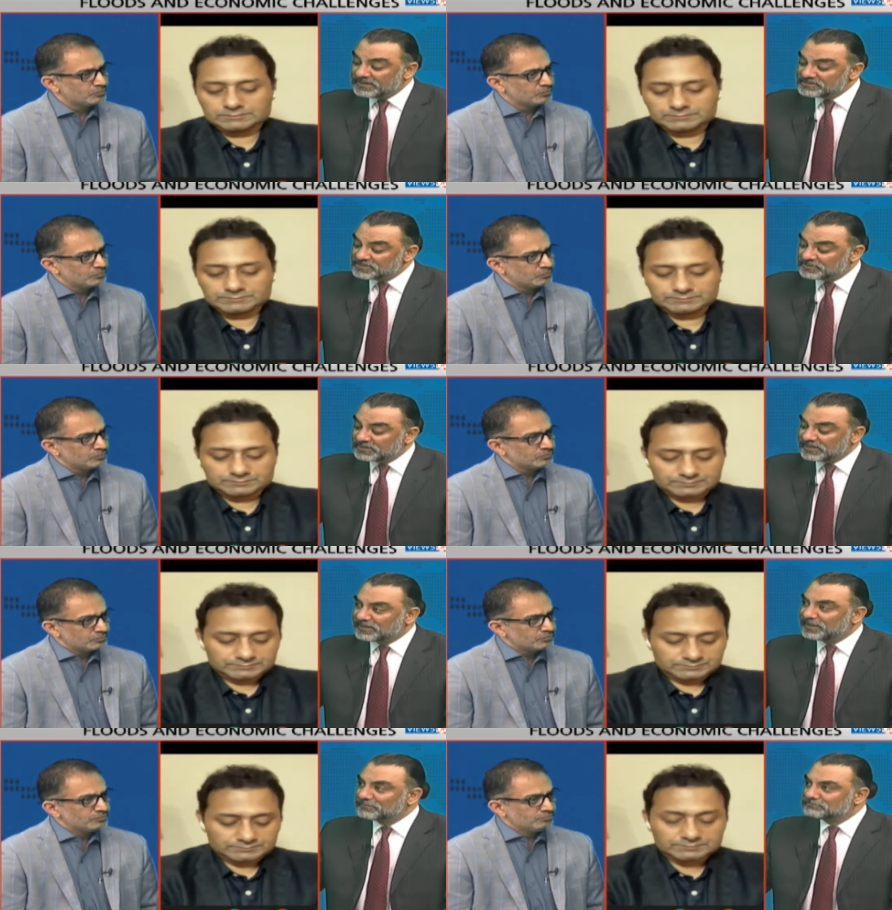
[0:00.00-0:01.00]
Speaker 1: certain area,
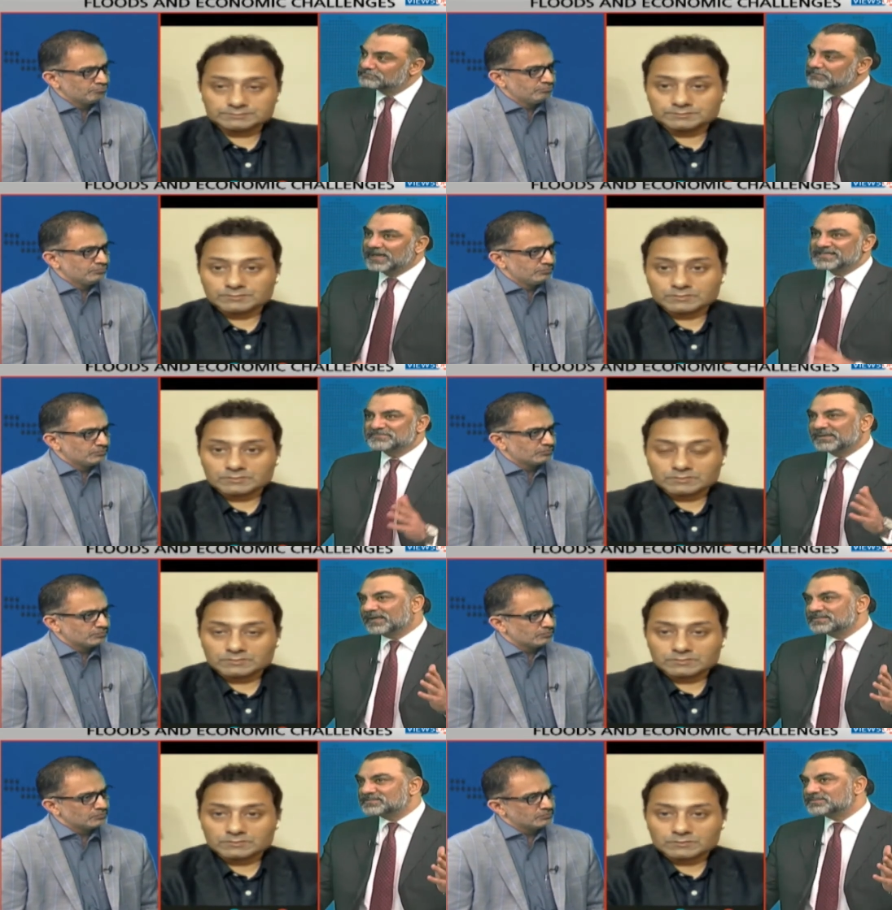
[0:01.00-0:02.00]
as big
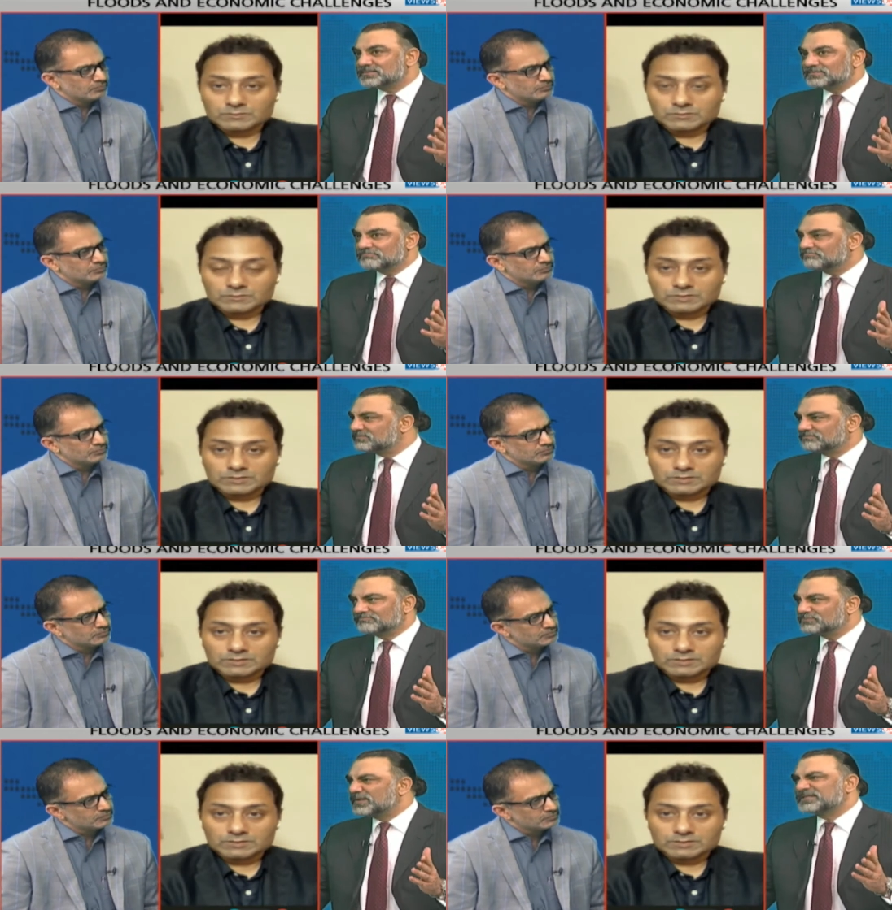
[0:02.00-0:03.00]
as
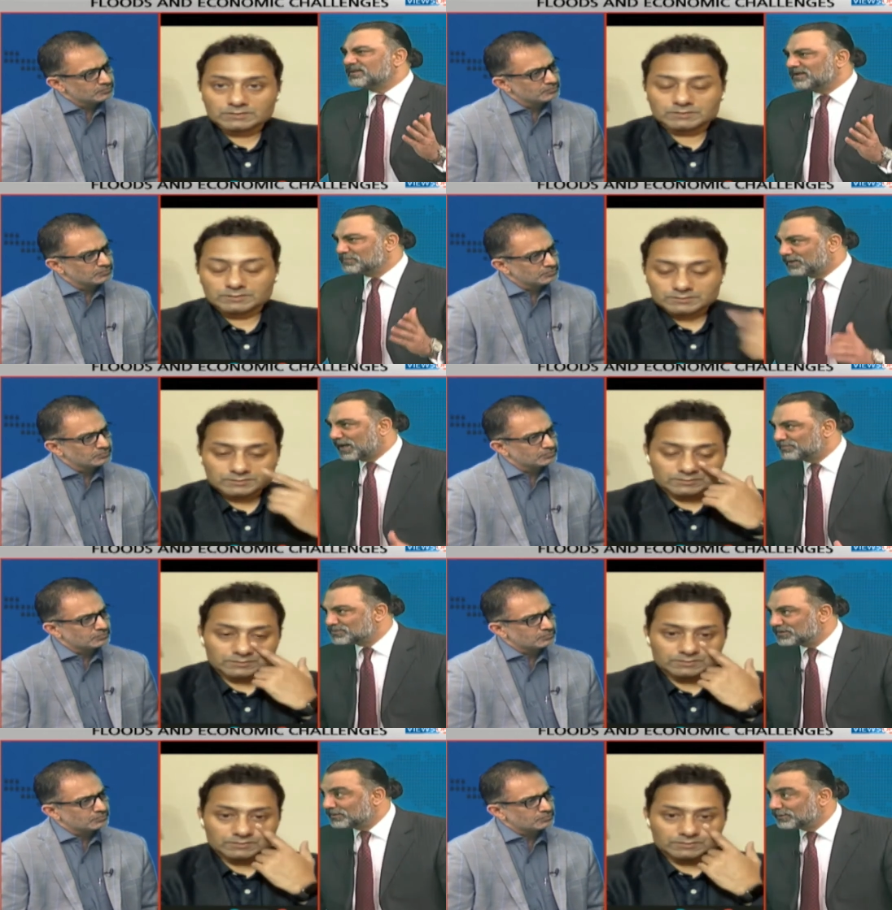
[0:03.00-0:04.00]
Switzerland, perhaps. Mm
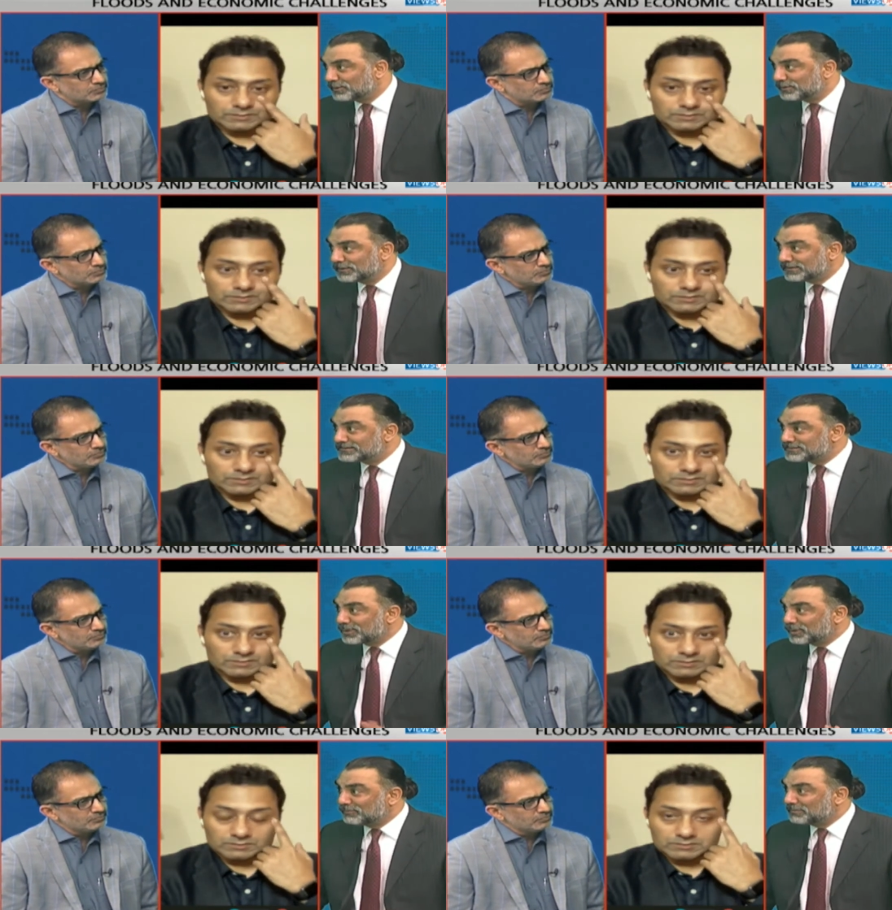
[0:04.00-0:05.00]
-hmm. This is all over
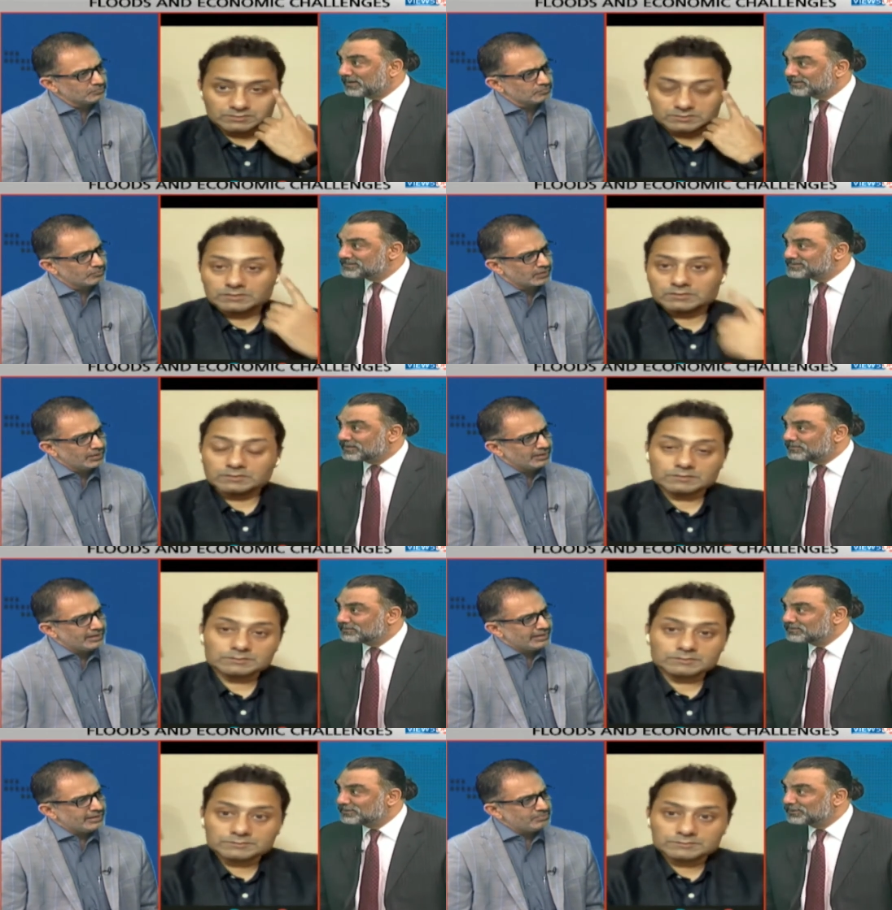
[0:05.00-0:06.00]
Pakistan.
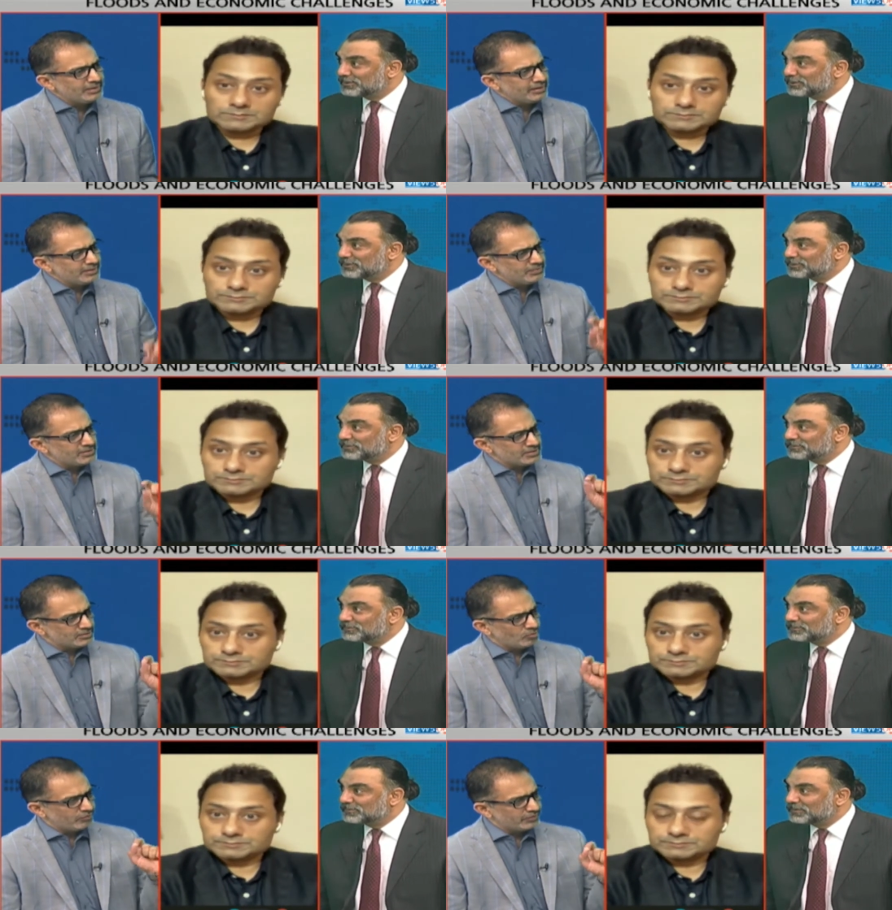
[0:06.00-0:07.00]
Speaker 2: Let me, let me
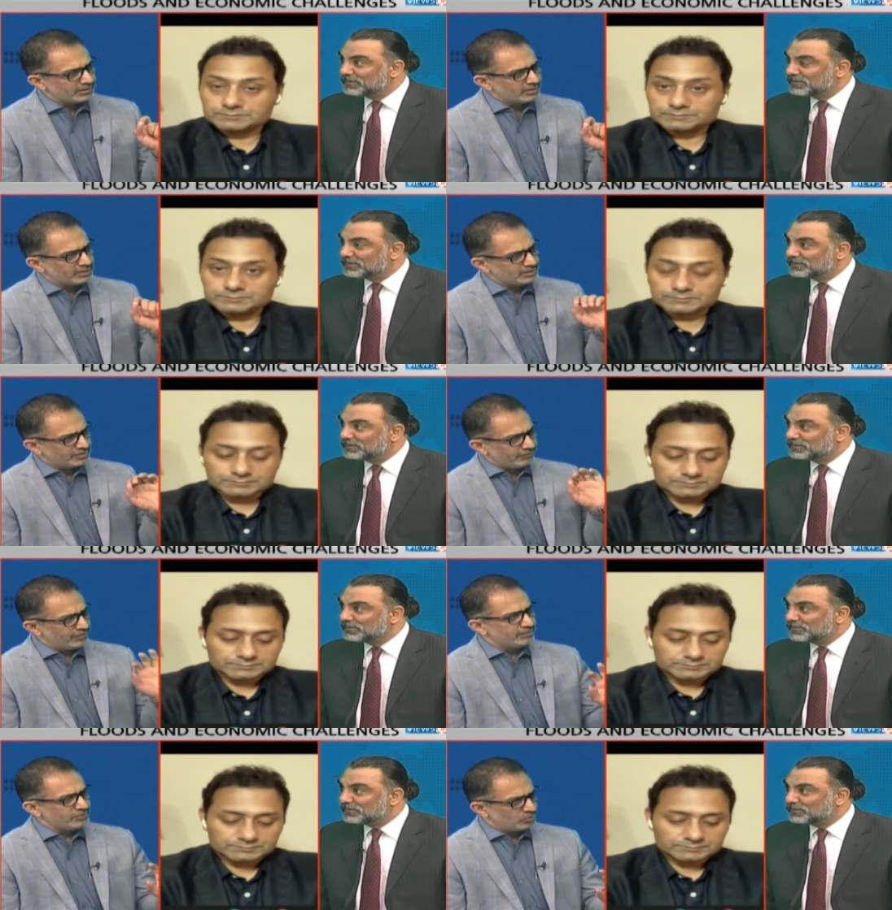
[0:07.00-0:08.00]
just offer a, a
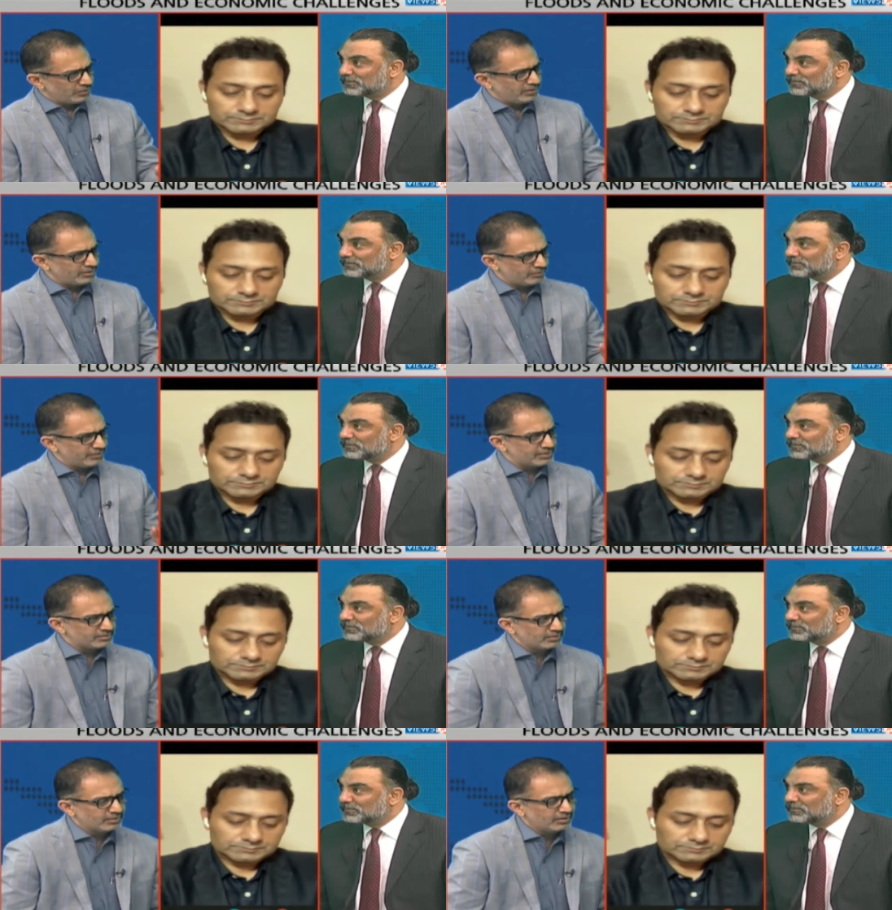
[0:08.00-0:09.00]
different view here,
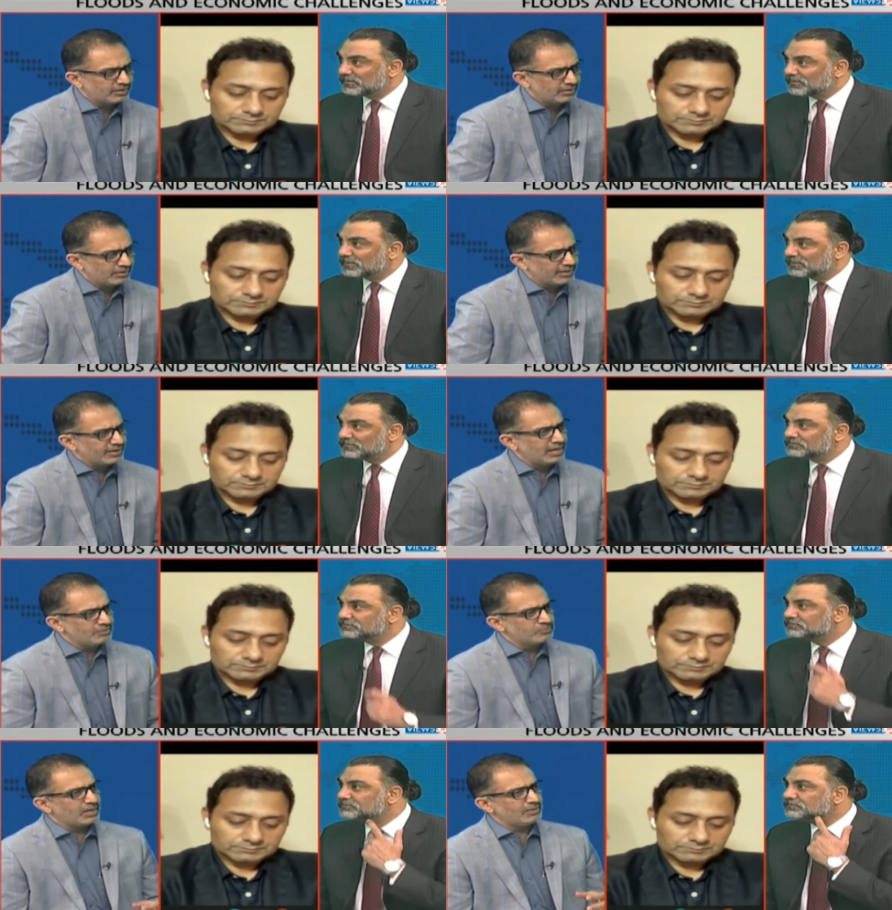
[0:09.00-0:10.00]
Faisal. Uh, and
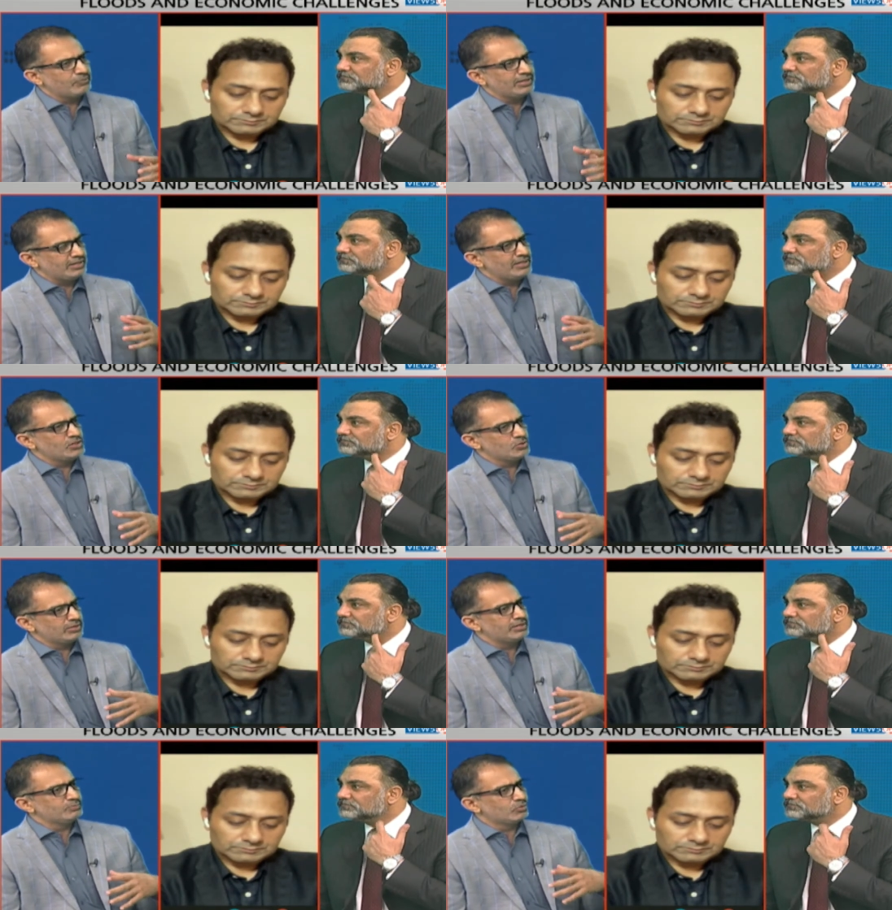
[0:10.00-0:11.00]
I'm, I'm very keen to
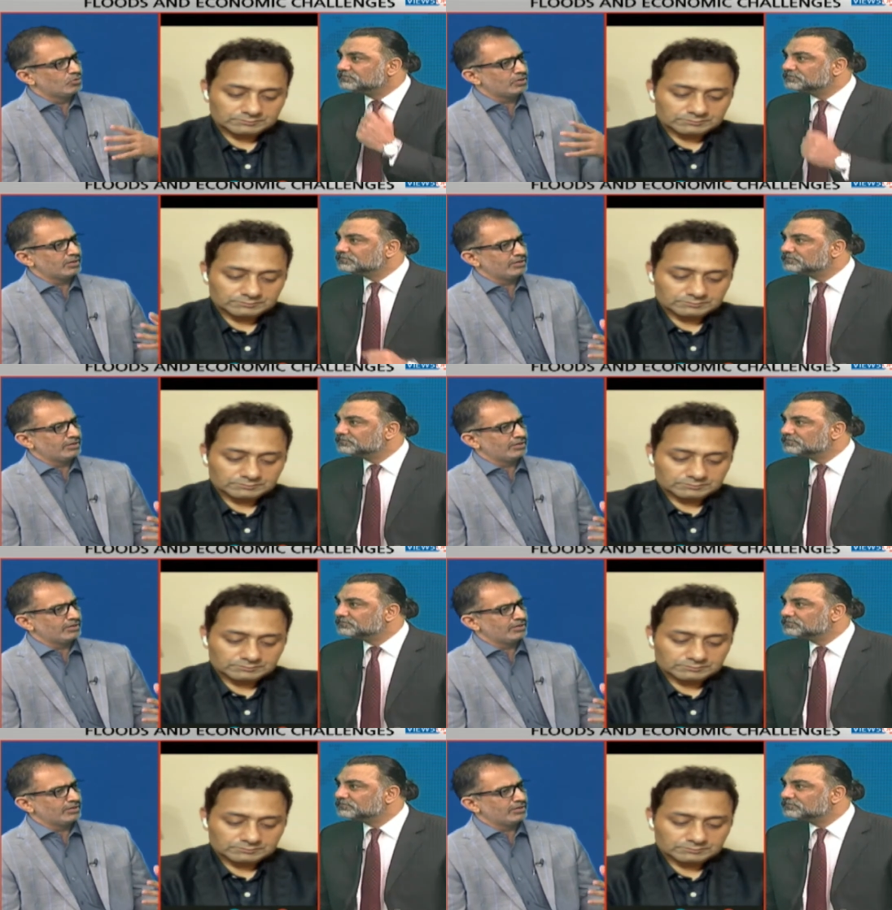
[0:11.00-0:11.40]
learn more